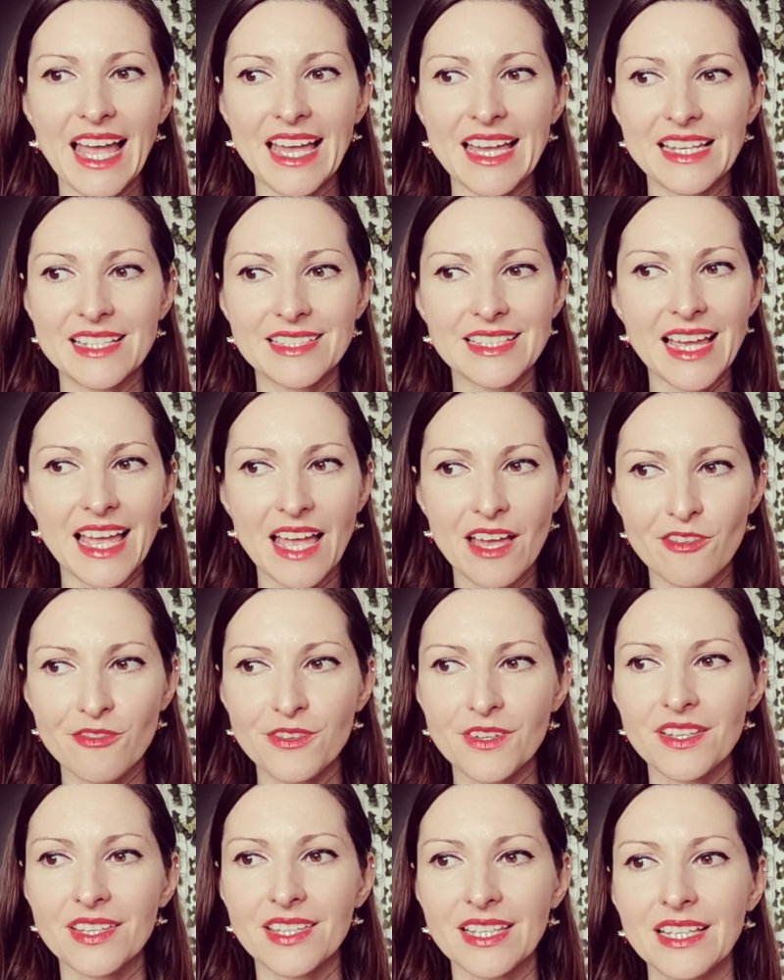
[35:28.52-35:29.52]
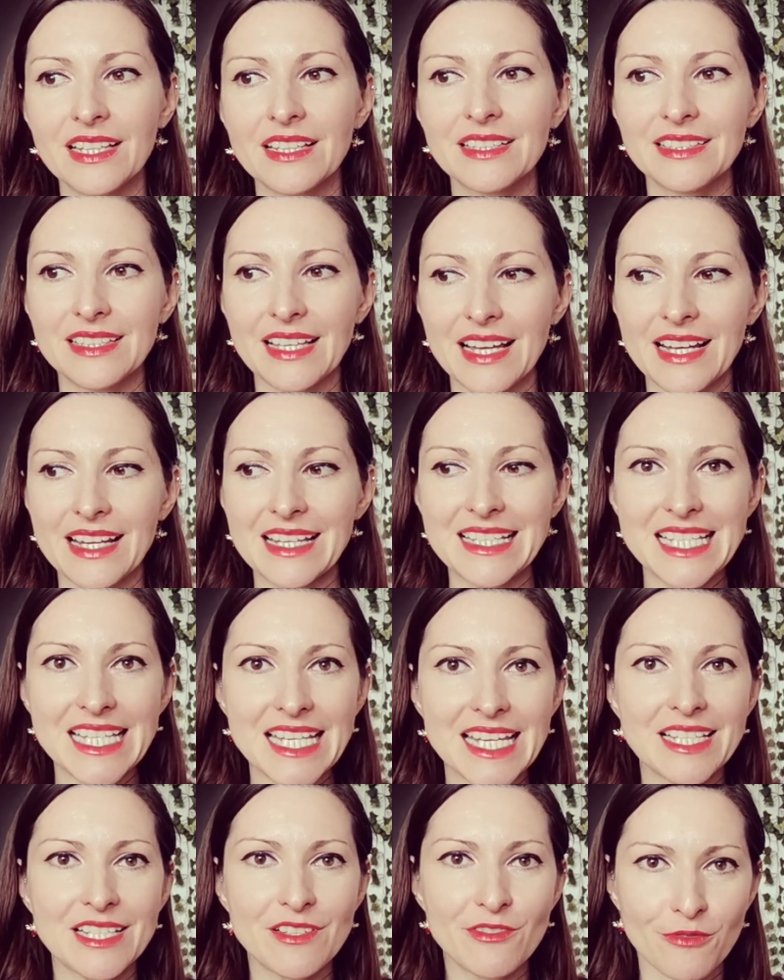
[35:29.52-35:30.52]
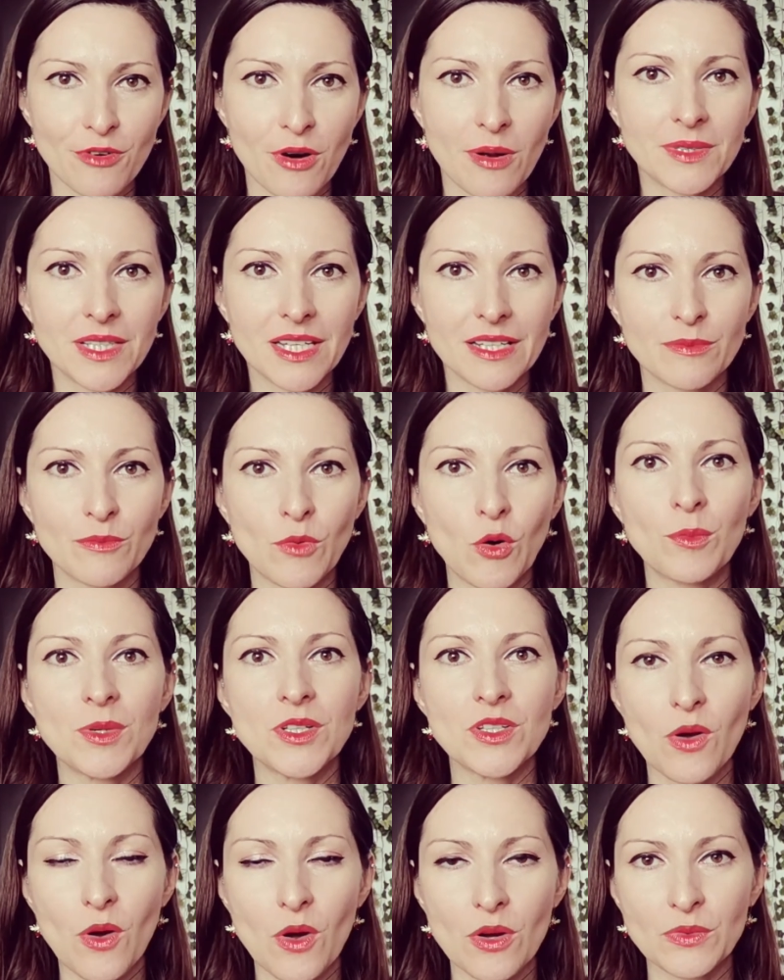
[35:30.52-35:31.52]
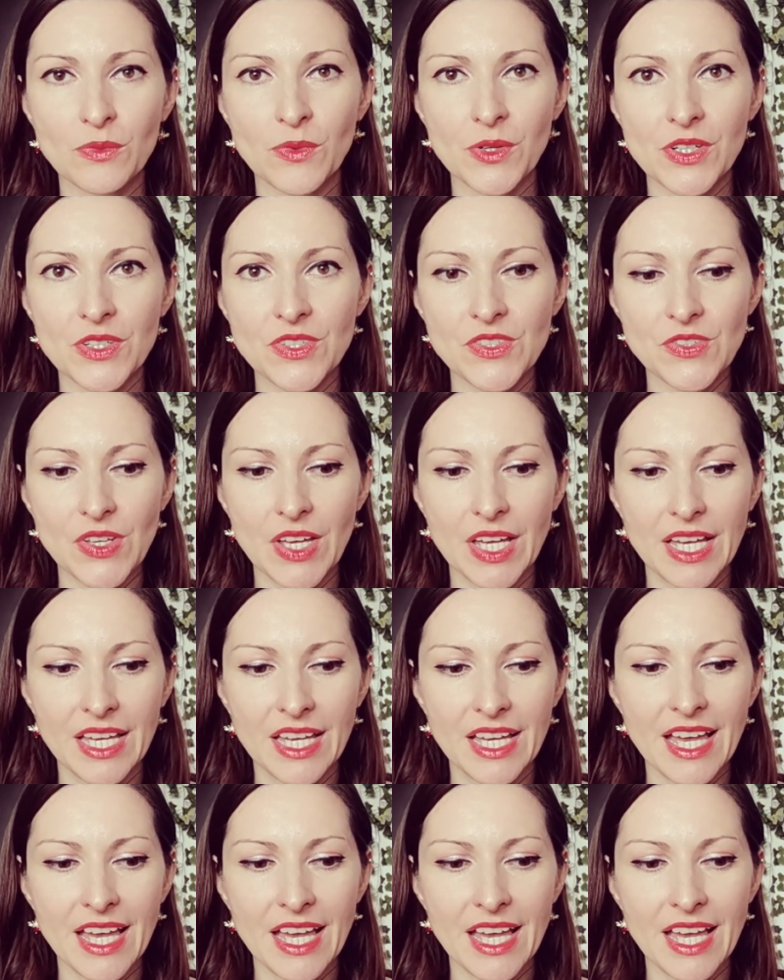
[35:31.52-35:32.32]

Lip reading: And everything that I did from that moment onwards